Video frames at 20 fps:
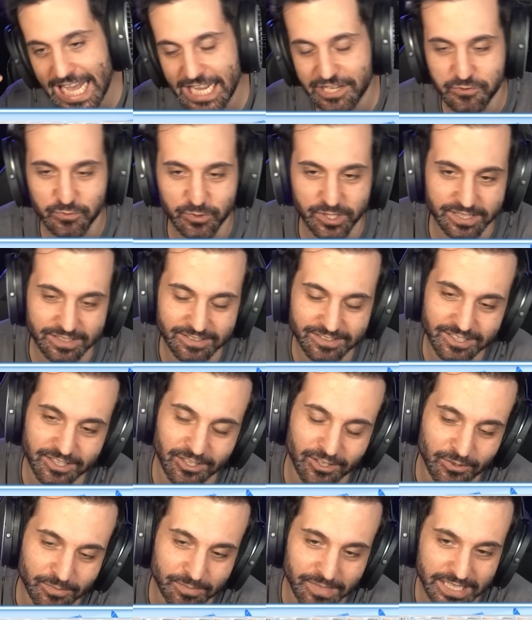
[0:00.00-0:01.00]
with.
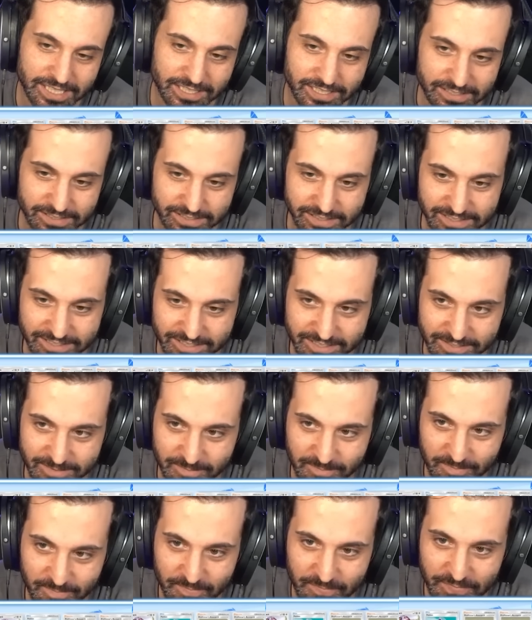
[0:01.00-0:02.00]
Oh my goodness.
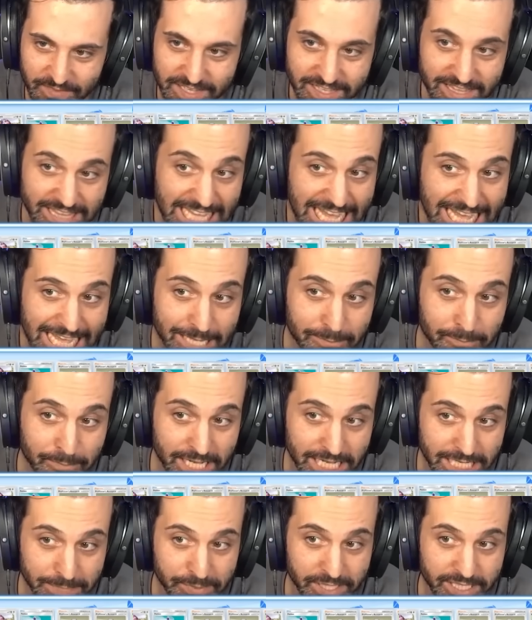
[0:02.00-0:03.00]
That
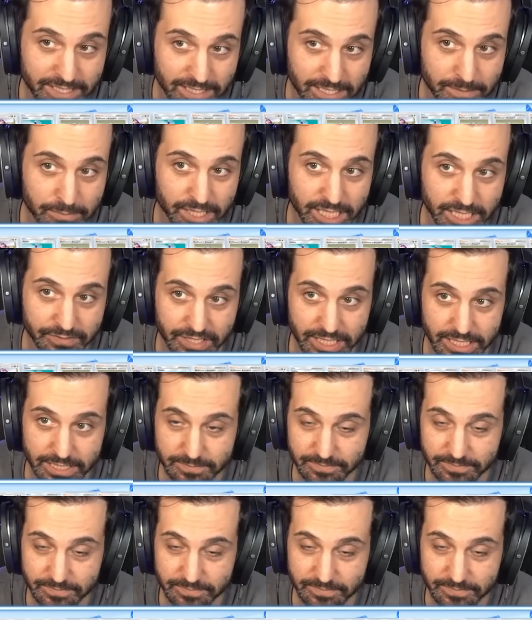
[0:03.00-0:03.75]
may be them leaving.